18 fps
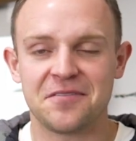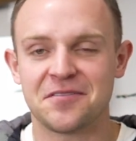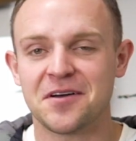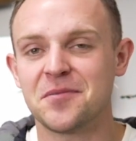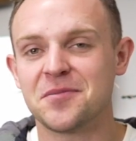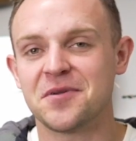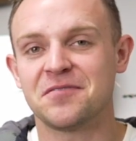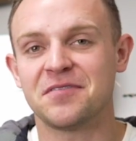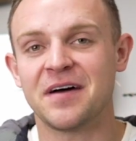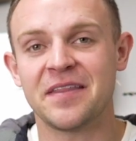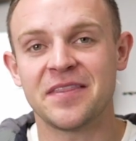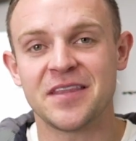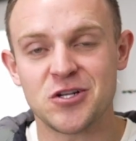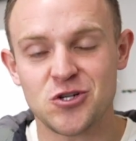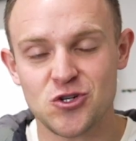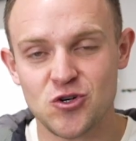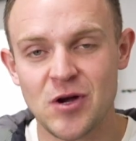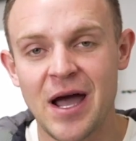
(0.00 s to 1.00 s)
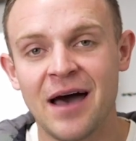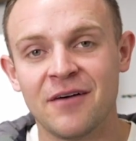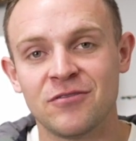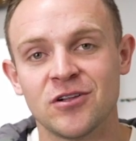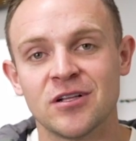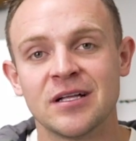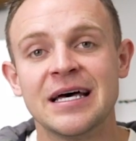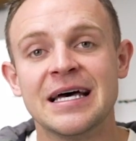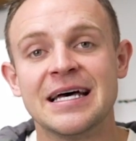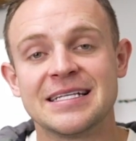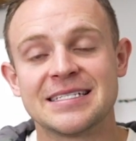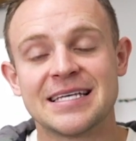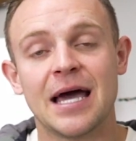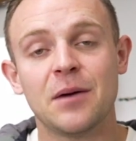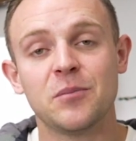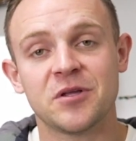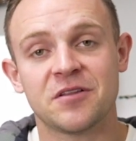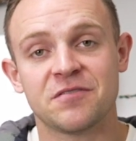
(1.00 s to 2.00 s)
I've come to find that travel,
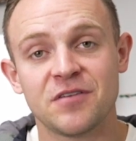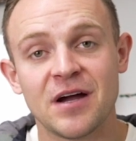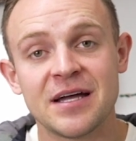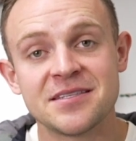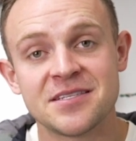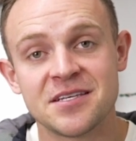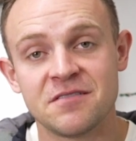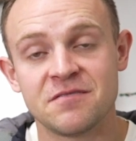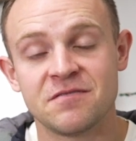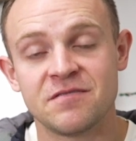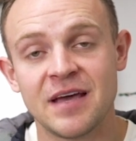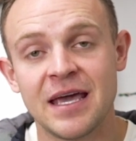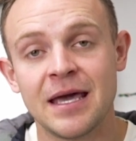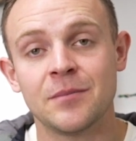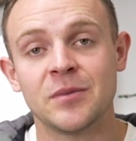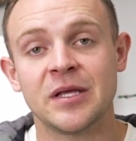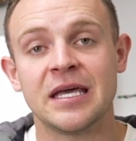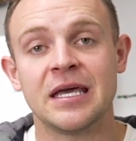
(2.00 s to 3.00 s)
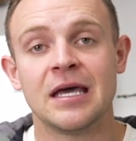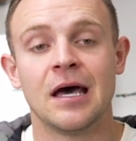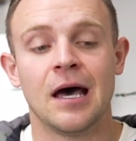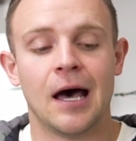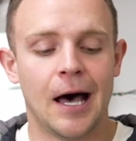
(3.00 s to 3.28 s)
time with friends and family,